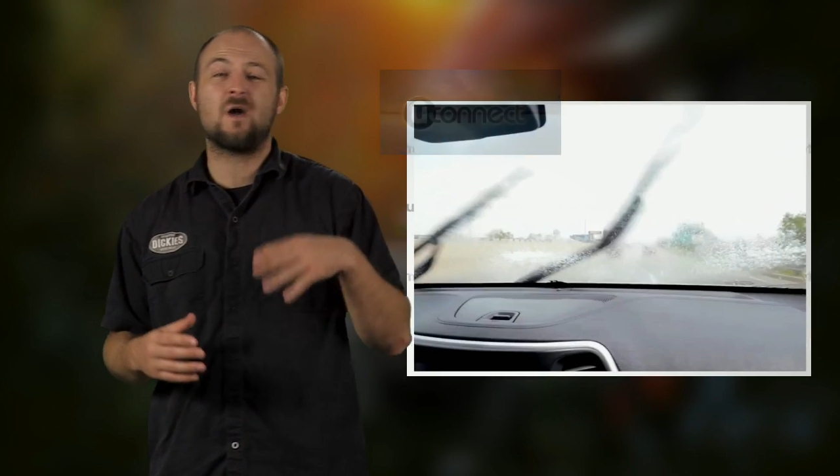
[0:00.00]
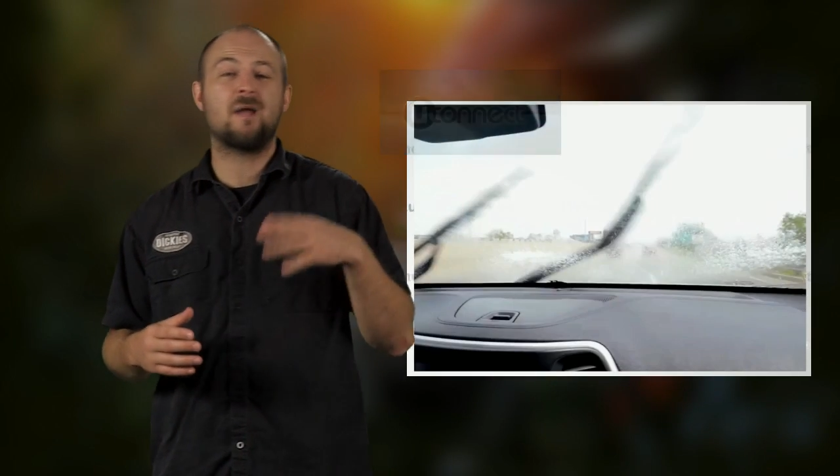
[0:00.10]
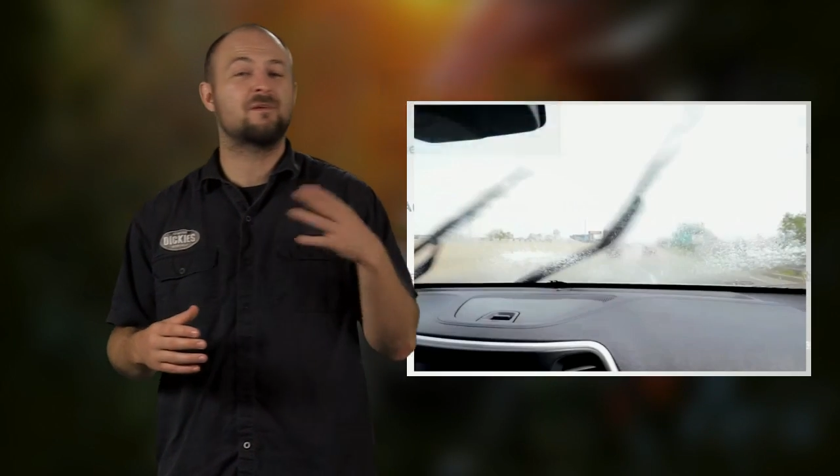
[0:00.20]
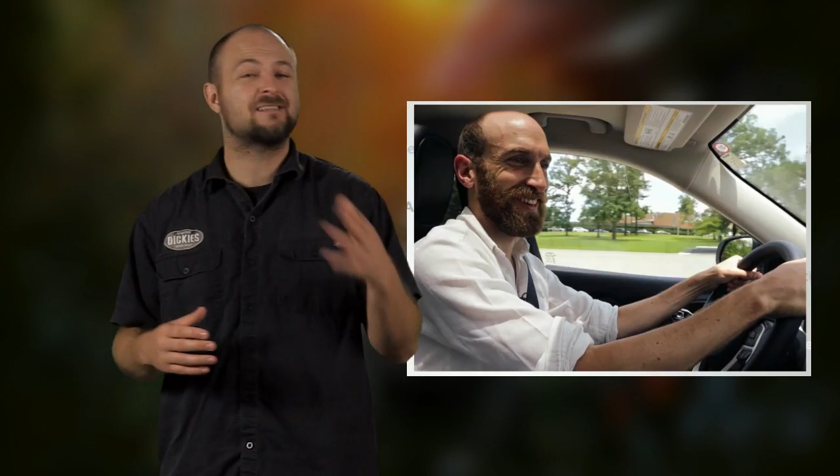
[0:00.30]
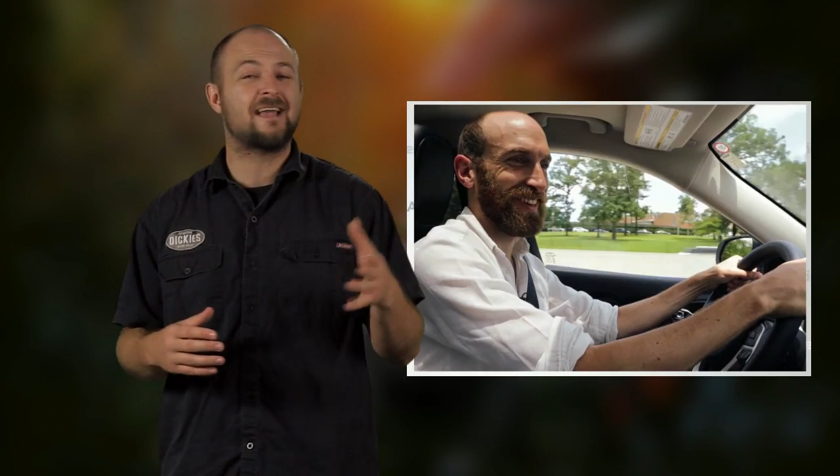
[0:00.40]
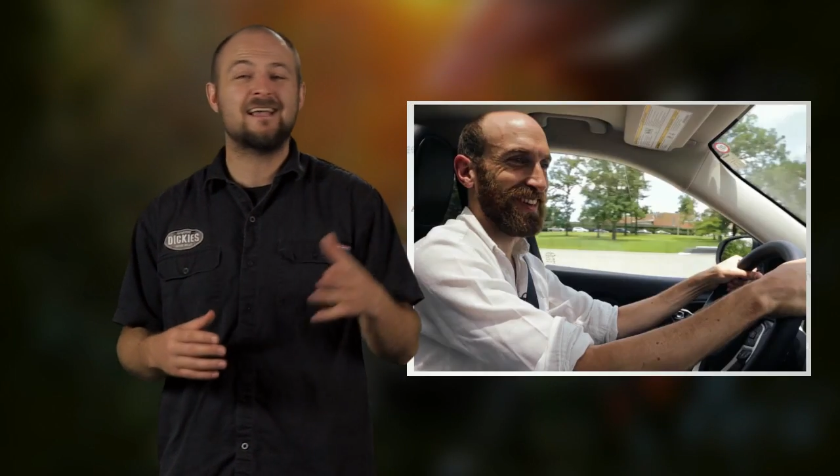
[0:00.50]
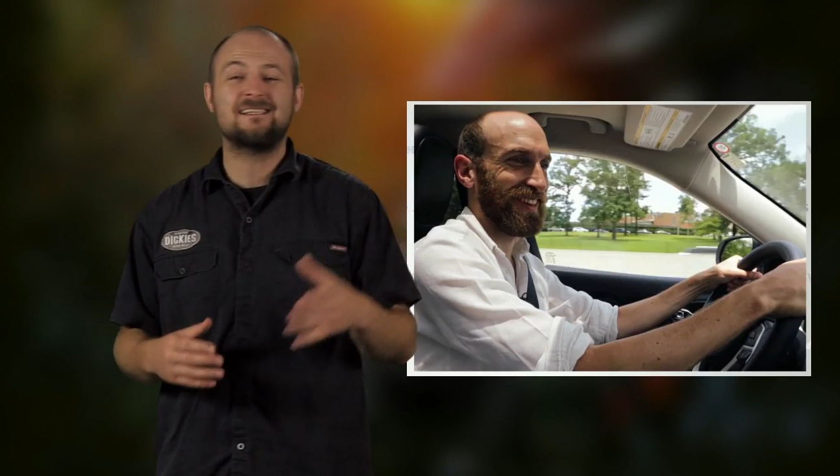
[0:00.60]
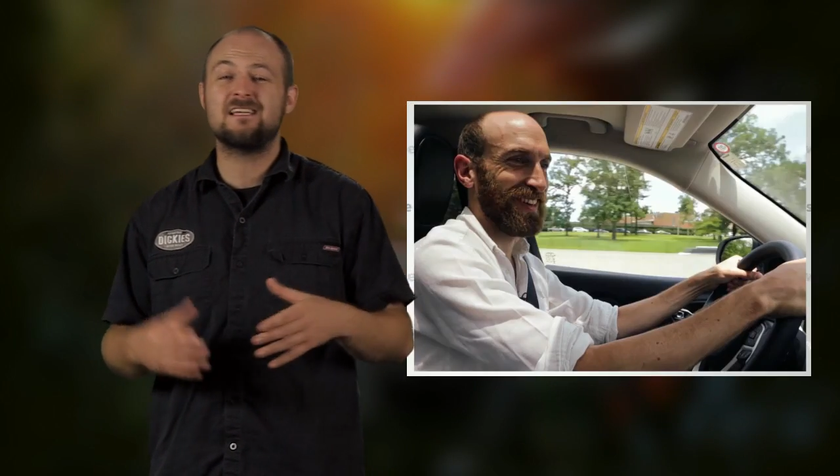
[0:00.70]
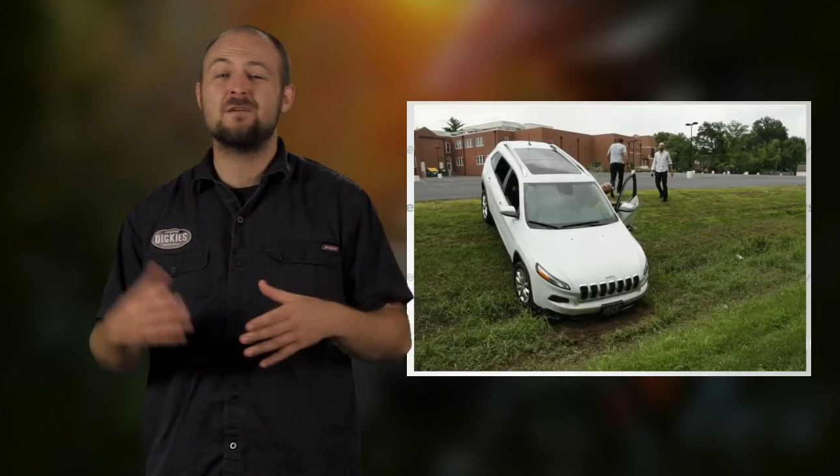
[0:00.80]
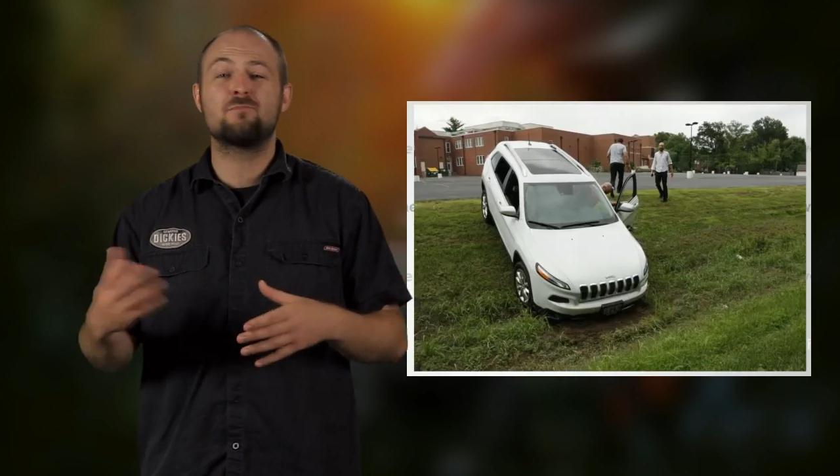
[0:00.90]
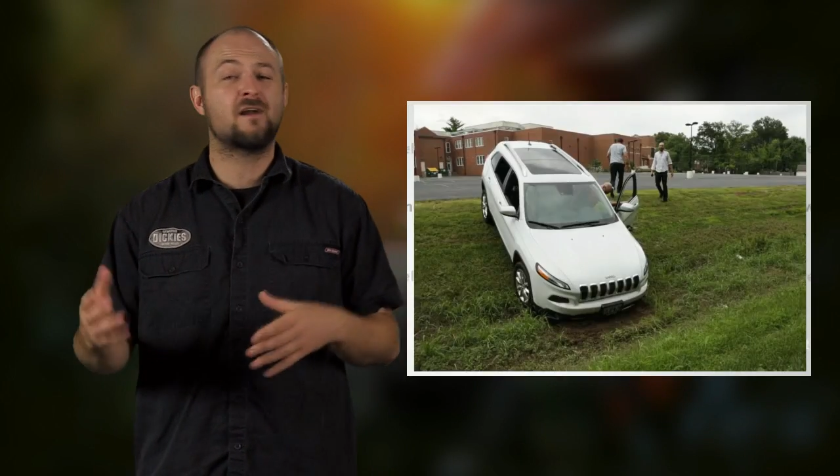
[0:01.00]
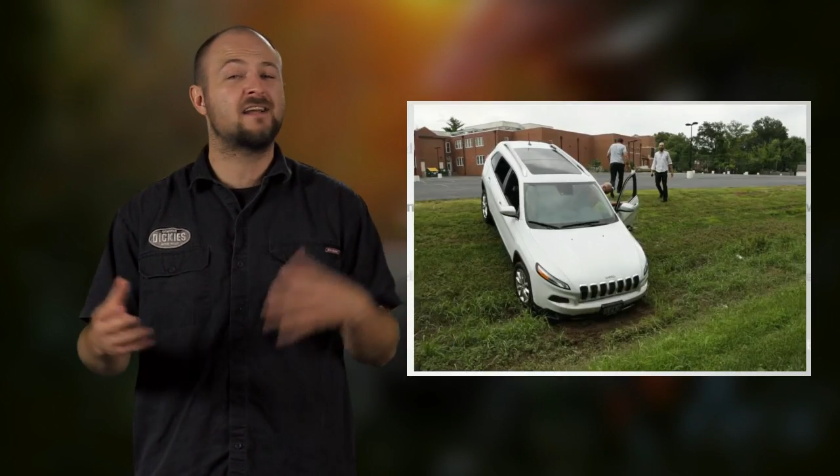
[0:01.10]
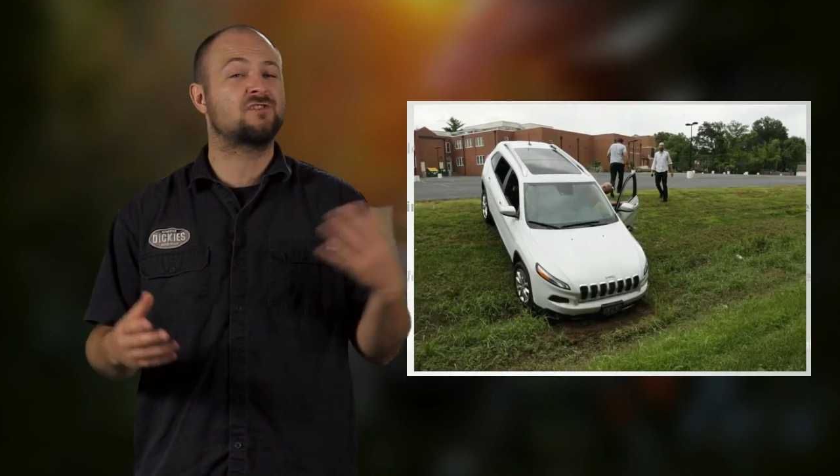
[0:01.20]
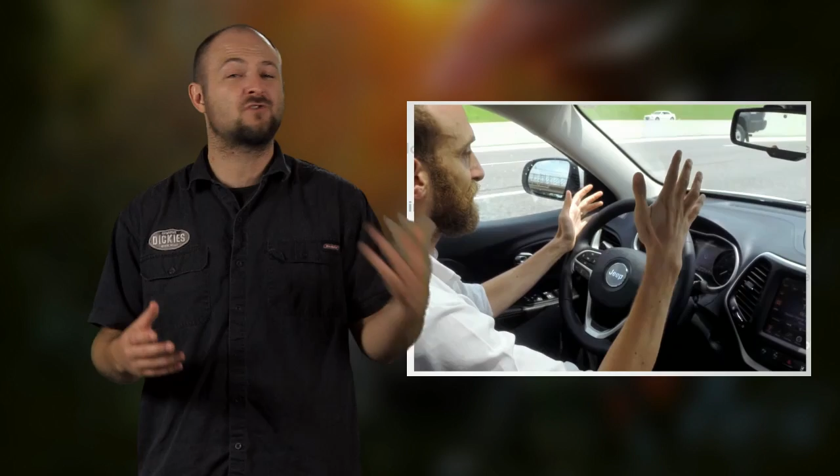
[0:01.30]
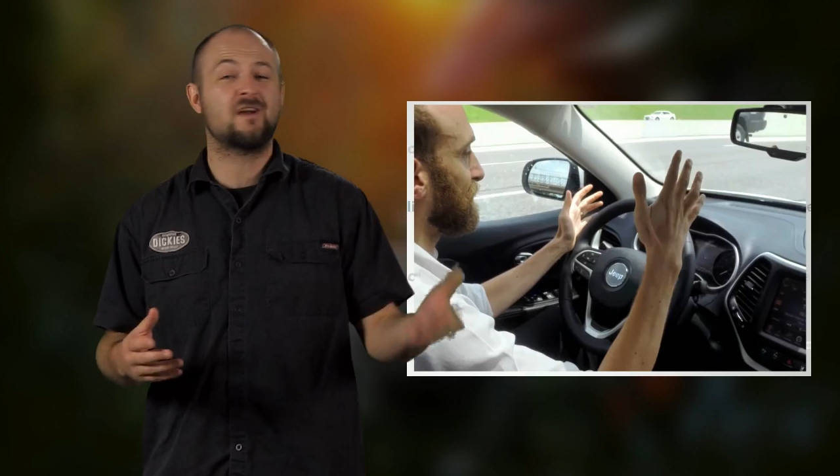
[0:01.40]
wipers, AC,
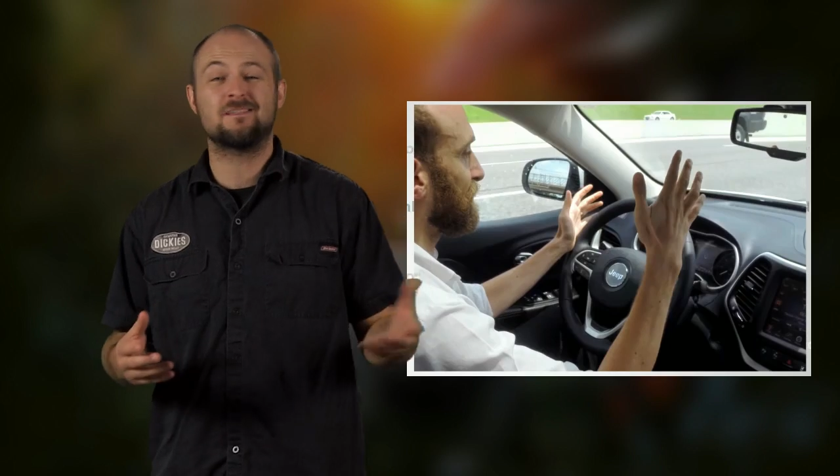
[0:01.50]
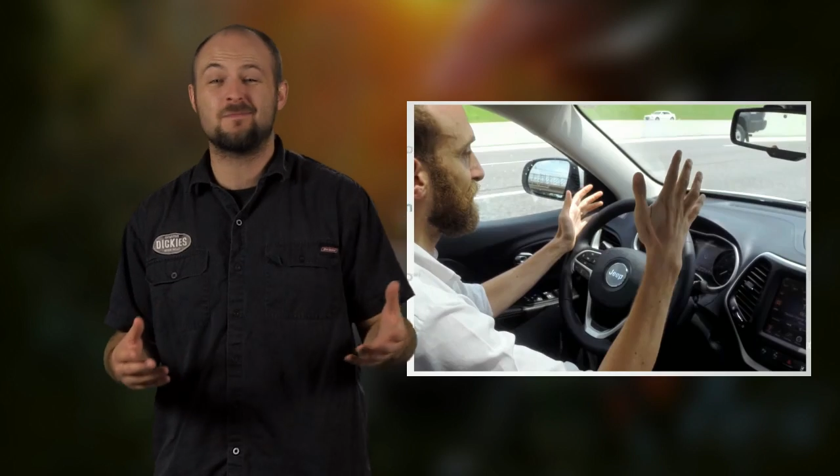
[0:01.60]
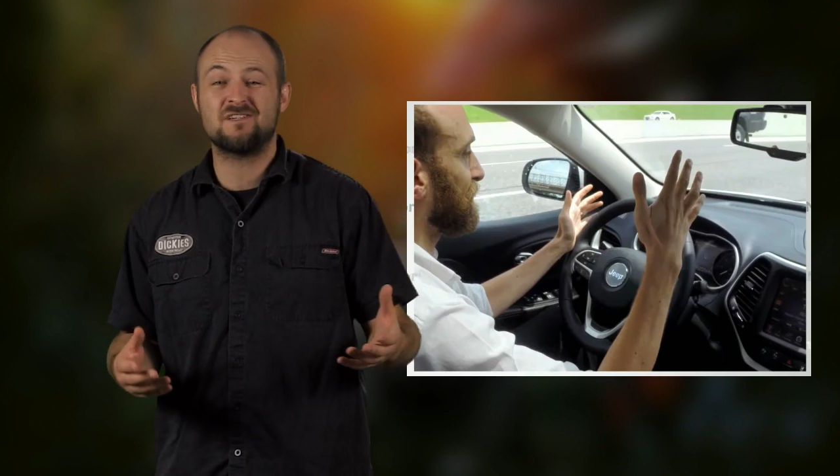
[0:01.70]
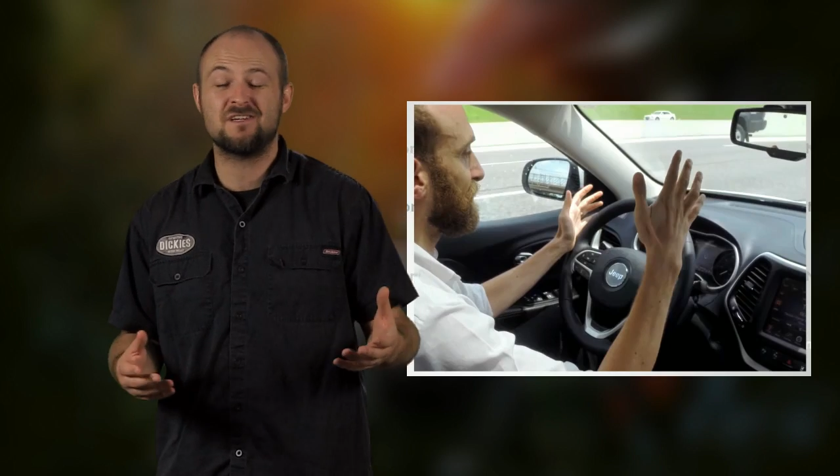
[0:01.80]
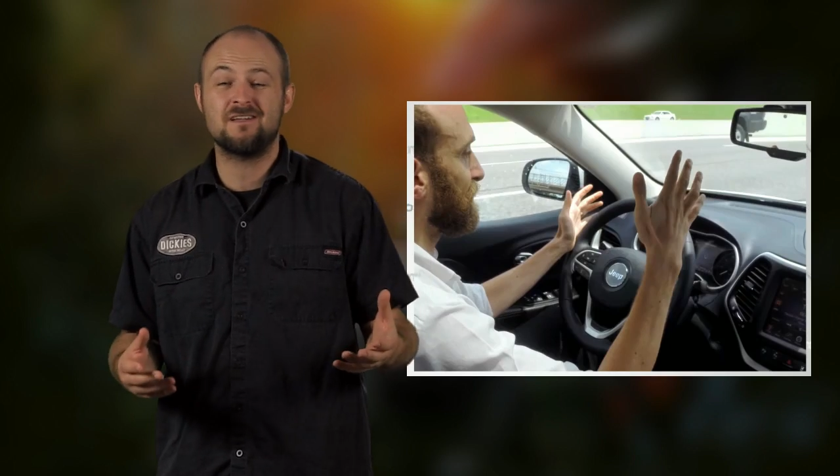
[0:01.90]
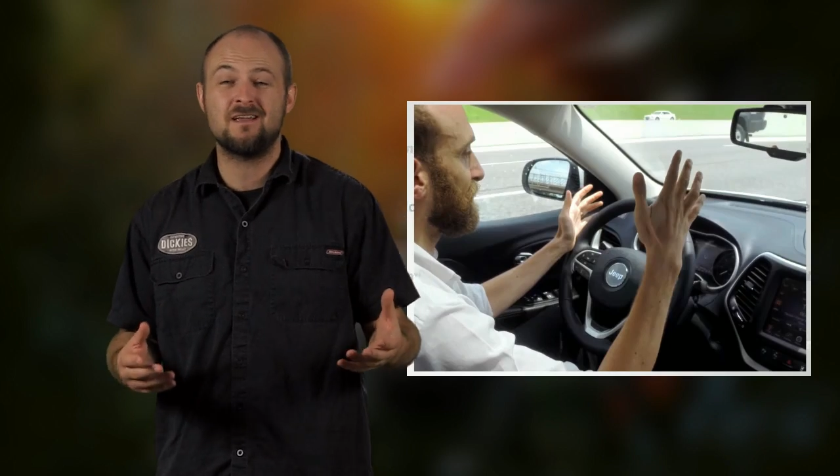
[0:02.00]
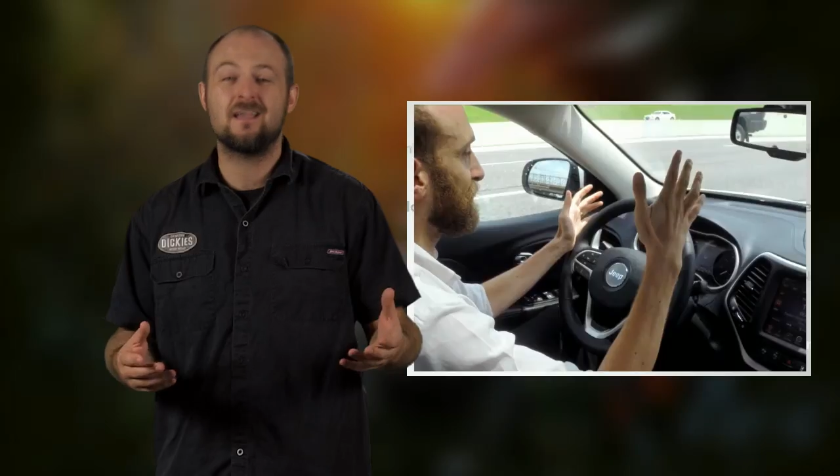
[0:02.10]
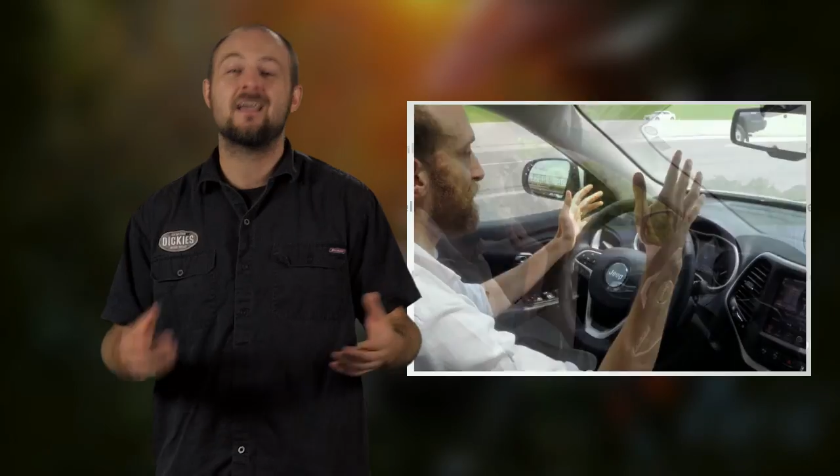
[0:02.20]
brakes, transmission,